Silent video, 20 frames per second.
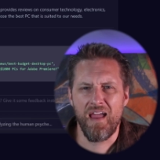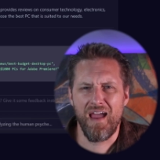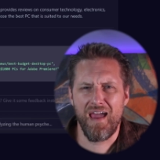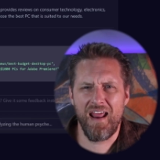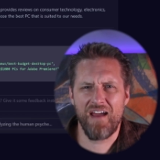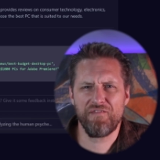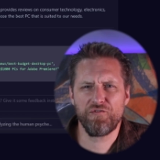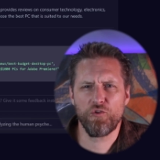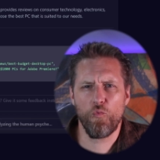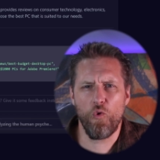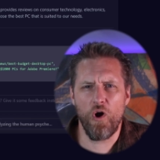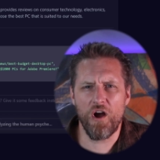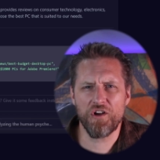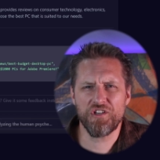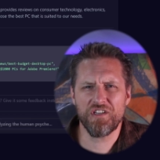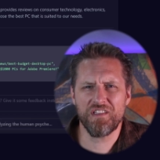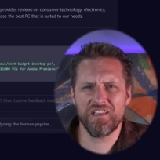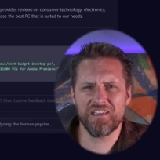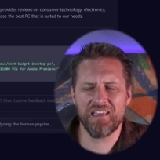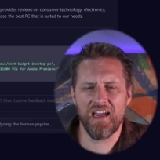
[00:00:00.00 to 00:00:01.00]
And after
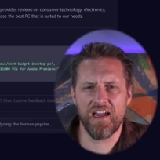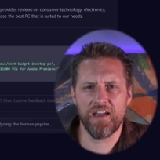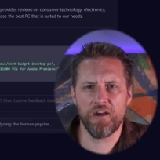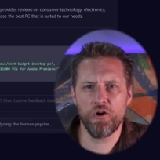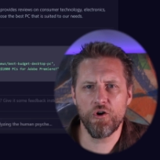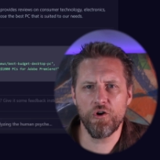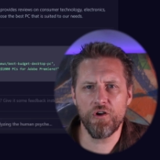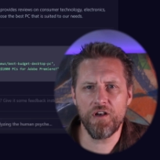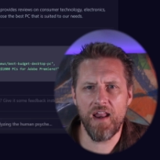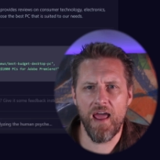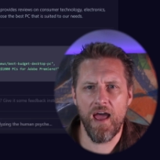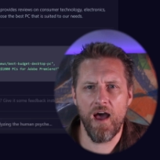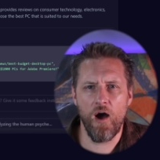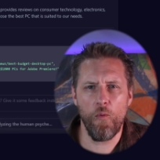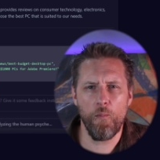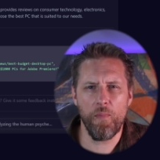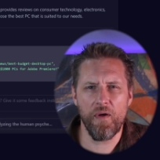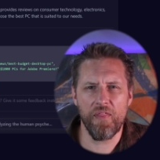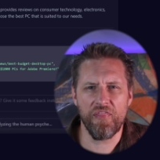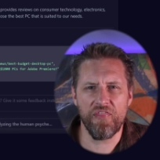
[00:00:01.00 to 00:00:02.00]
watching this, I couldn't
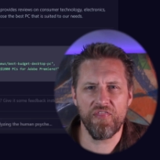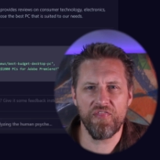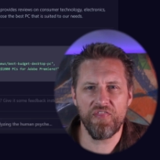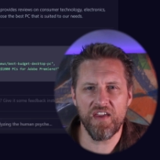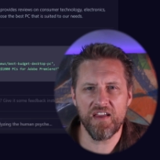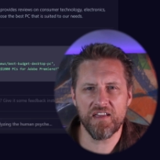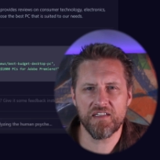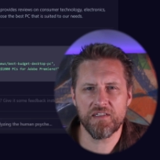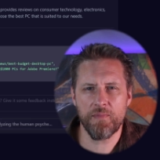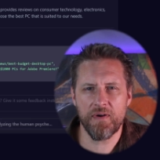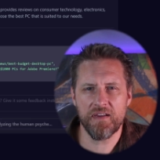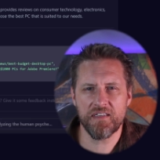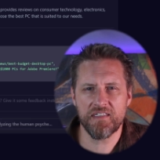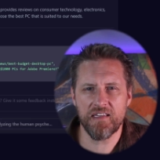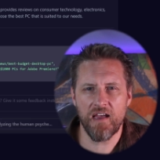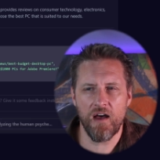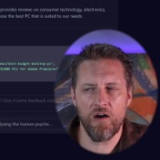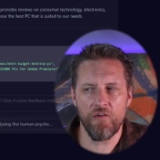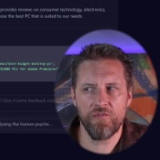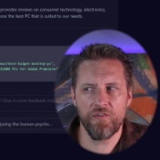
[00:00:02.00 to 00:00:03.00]
help but think to
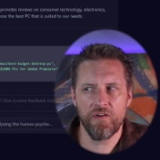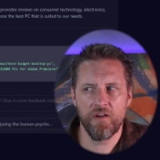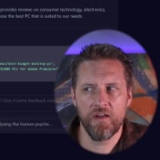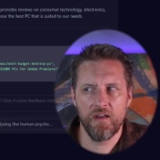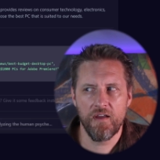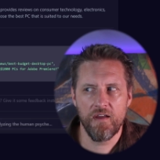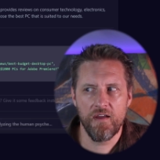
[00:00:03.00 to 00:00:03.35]
myself,